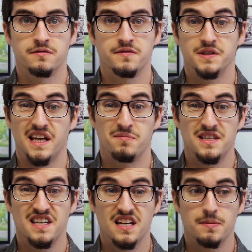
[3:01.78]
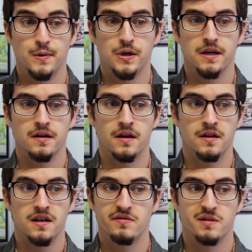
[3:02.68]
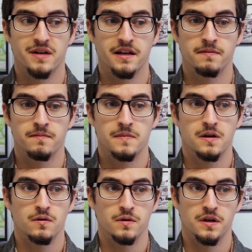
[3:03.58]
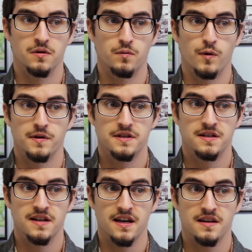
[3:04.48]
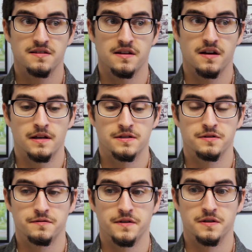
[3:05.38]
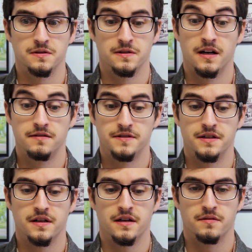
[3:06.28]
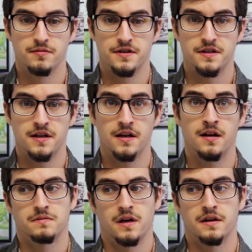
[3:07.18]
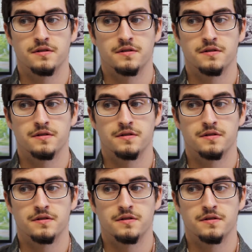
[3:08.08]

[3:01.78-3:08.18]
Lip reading: don't feel it empty anymore. And even on my worst days, I can still feel loved and appreciated. God